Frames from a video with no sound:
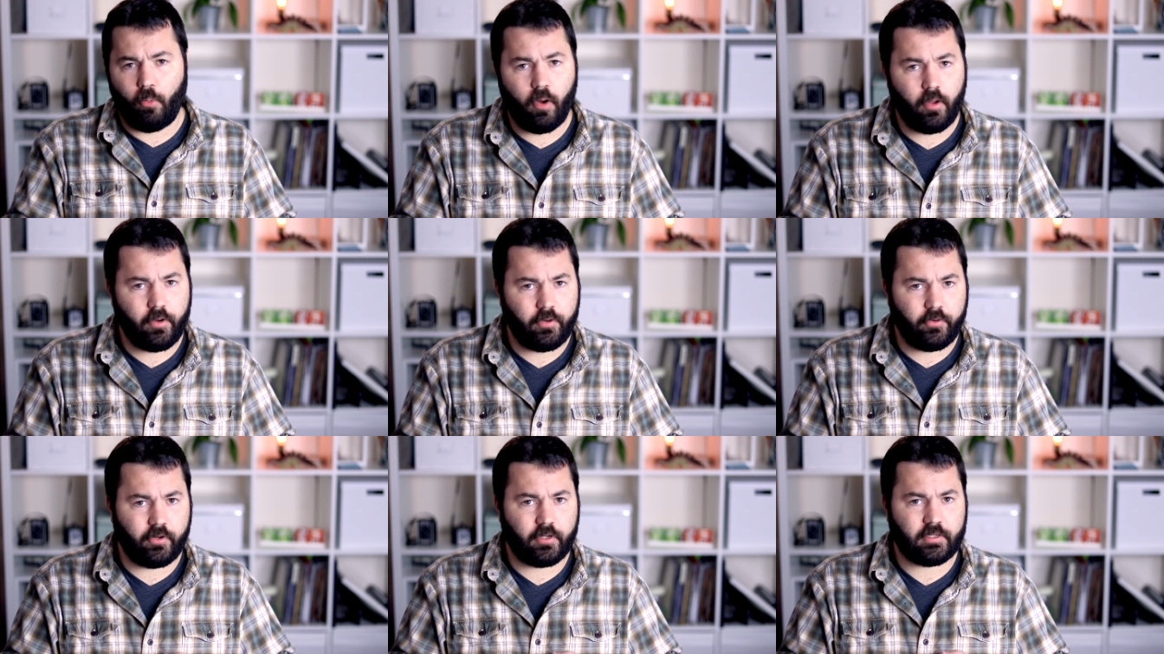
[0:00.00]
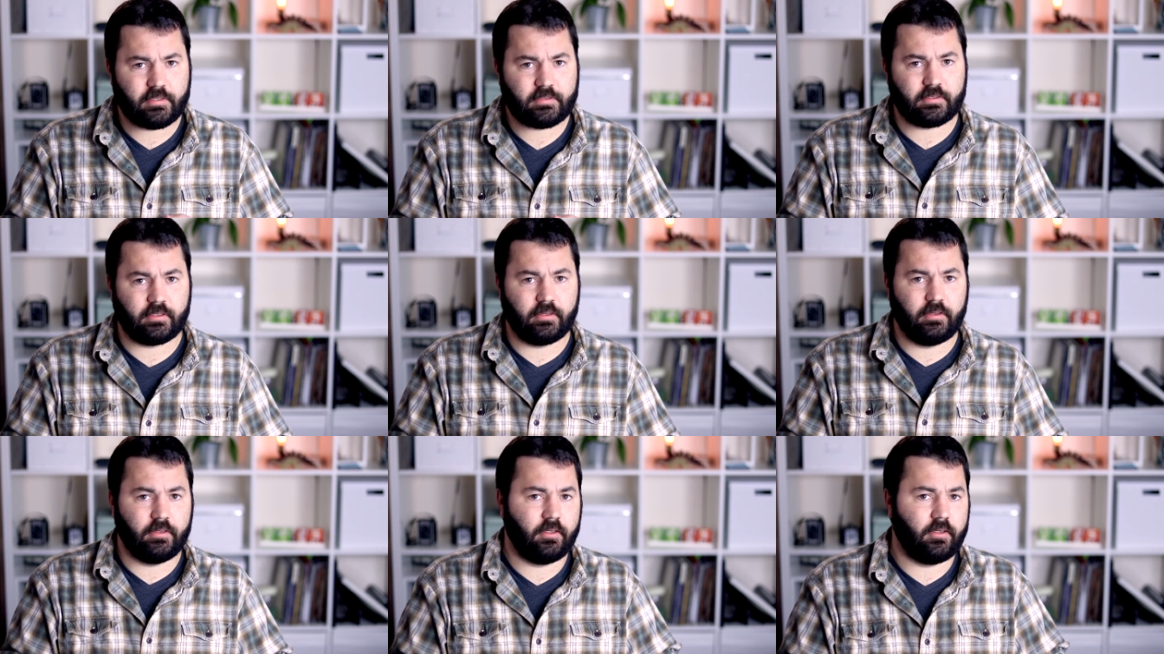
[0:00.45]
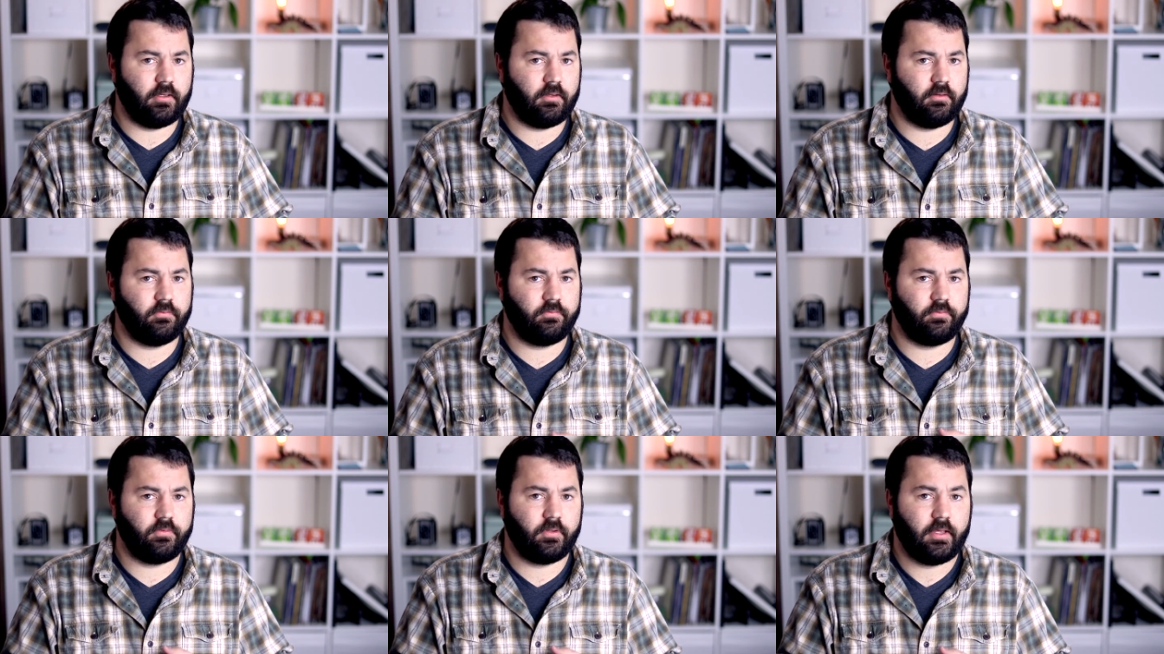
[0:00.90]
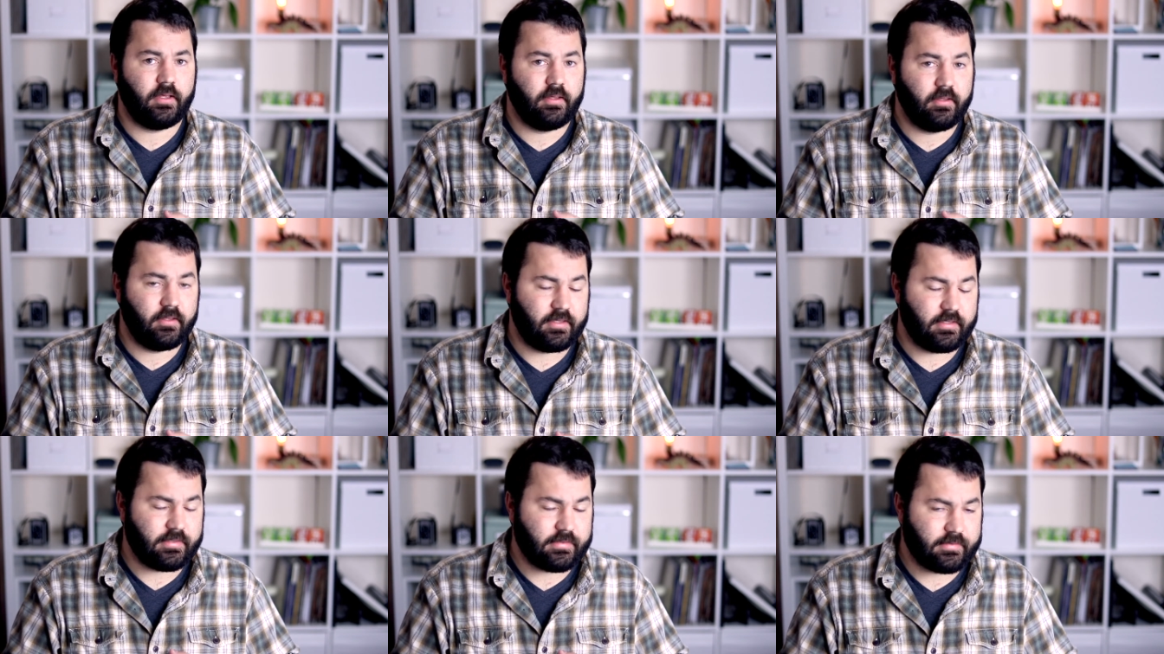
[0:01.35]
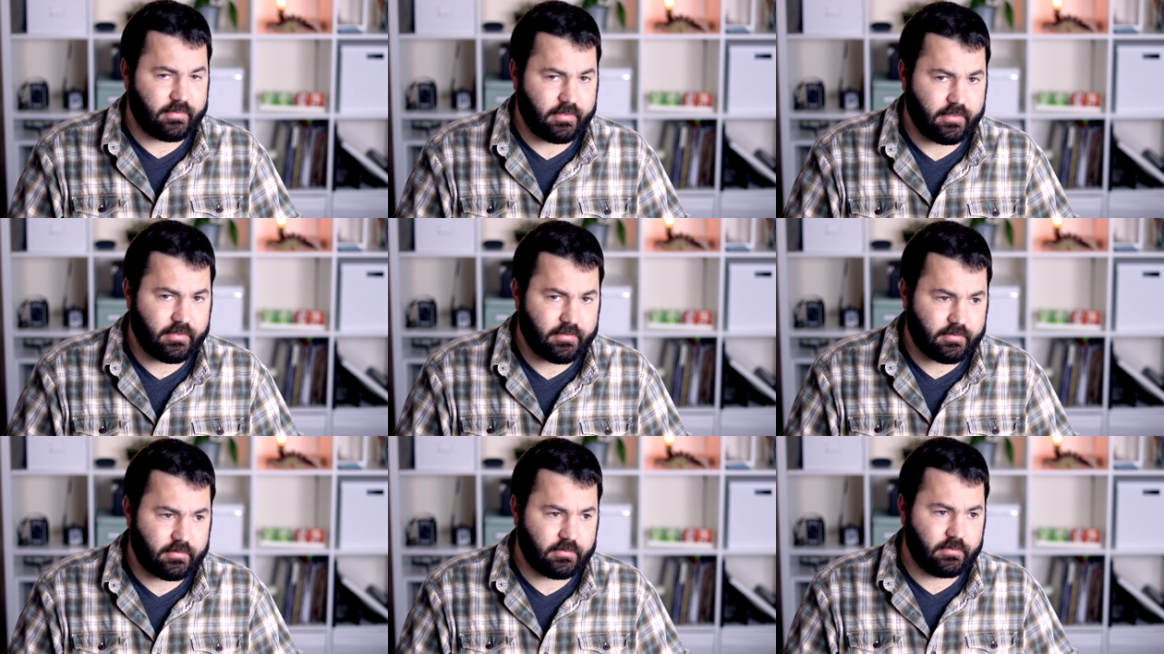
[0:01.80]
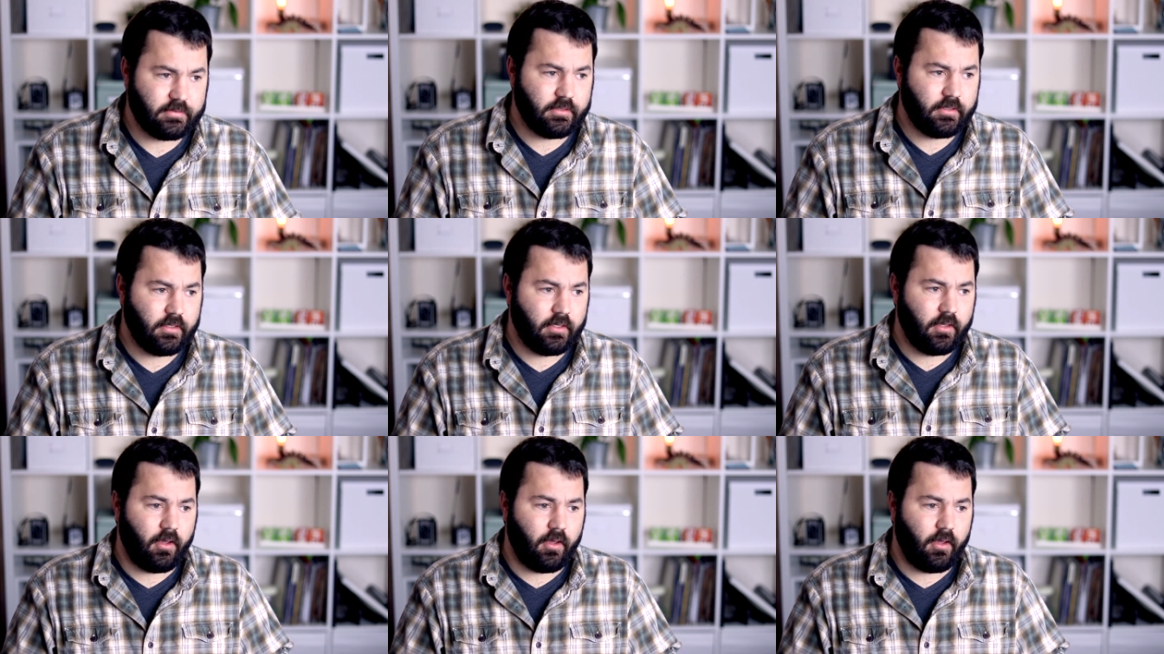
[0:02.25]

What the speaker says: Wondrous Love Is This?